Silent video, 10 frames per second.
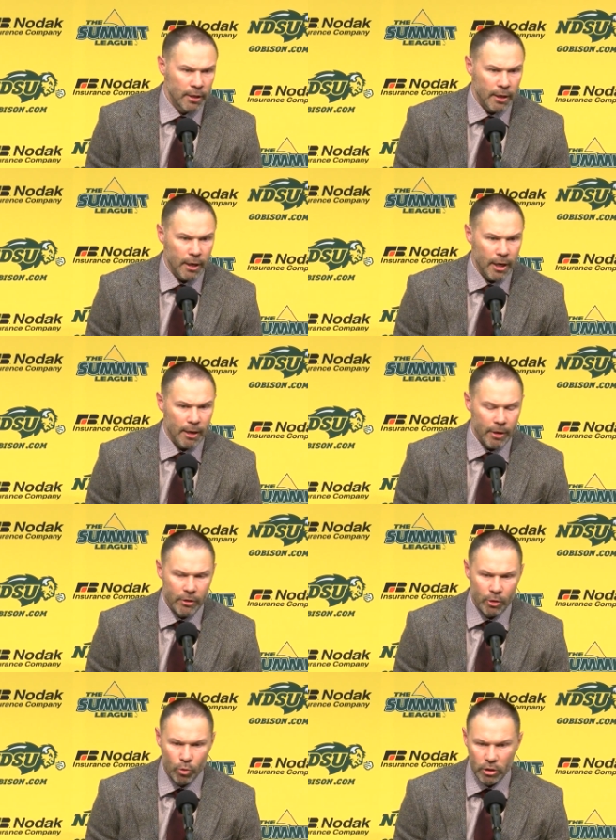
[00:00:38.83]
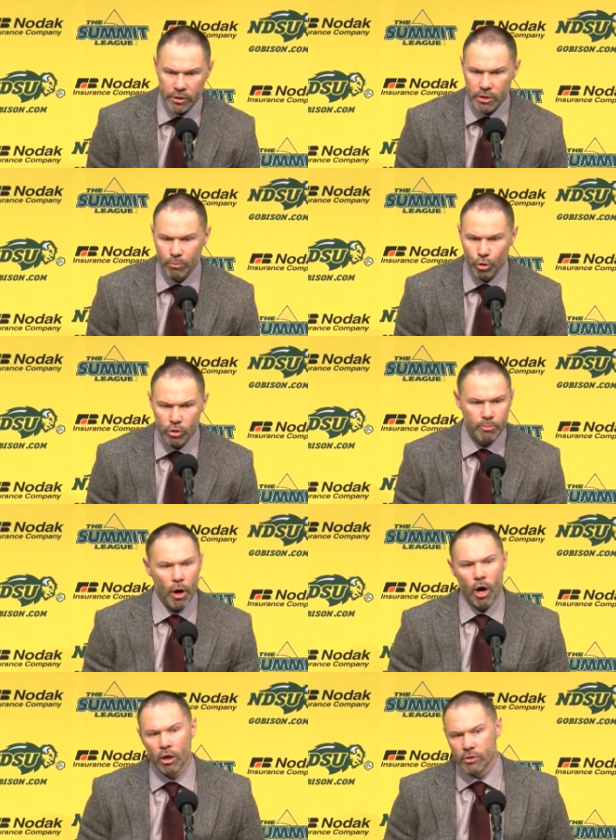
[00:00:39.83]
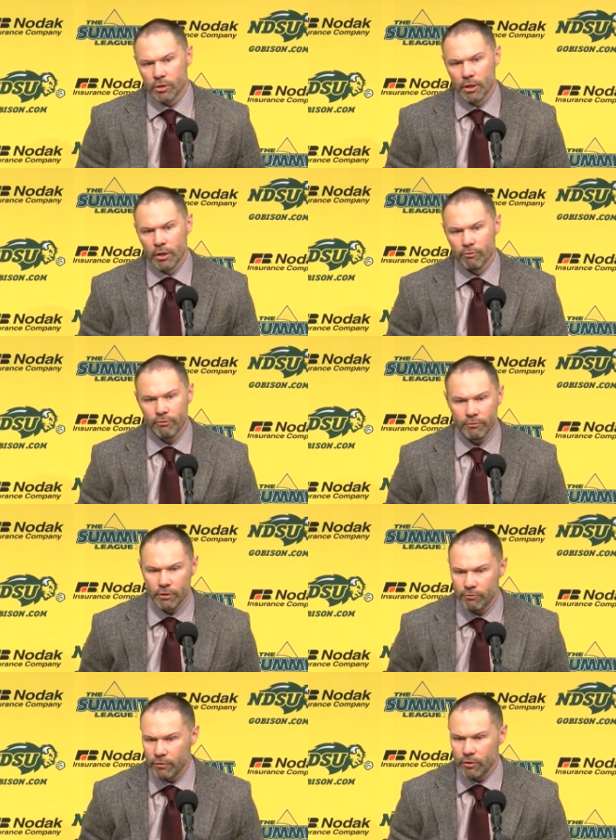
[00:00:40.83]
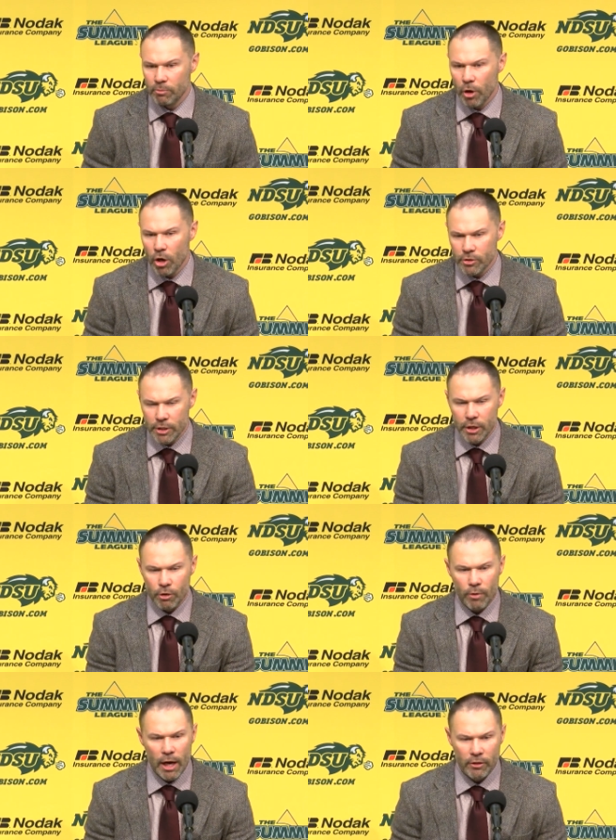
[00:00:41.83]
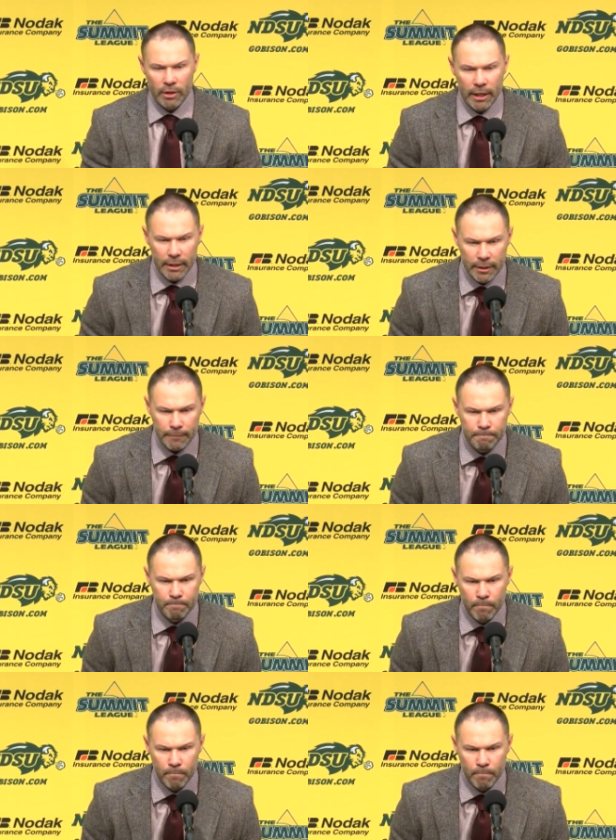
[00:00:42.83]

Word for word: Uh, and then really some loose balls and 50-50 balls in and around the lane